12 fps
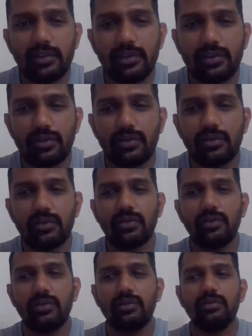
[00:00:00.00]

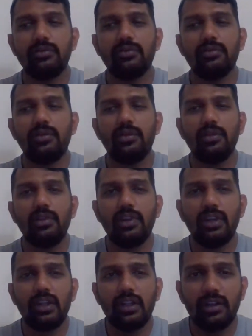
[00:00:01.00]
So
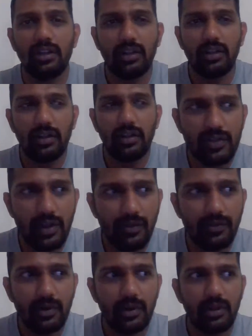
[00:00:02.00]
if
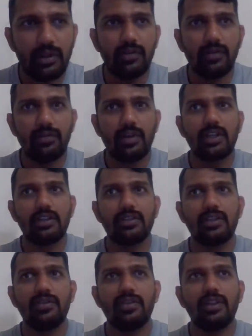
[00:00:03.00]
the work is
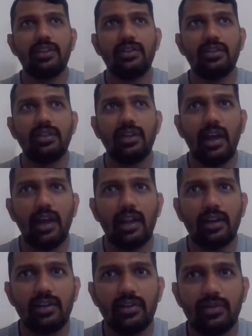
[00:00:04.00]
given
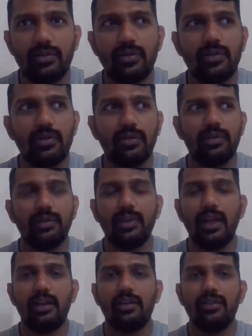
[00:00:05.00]
and you know
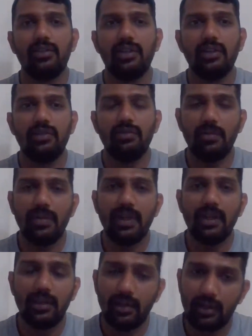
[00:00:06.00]
that it will
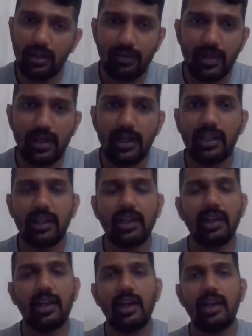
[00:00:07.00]
be completing
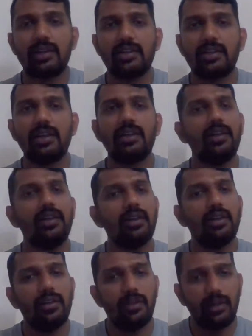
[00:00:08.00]
in, let's say,
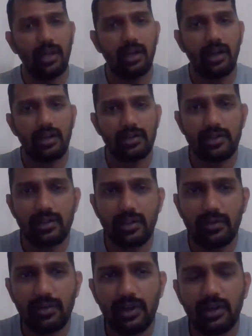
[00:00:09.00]
10 hours is
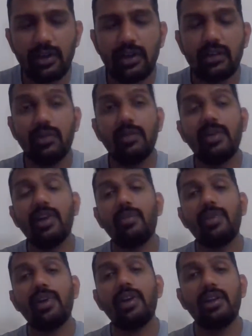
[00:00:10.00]
given, it will be
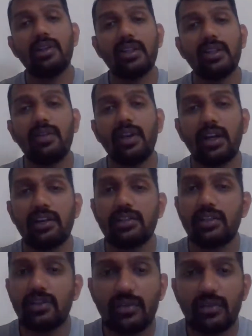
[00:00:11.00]
completed in 7 hours, it's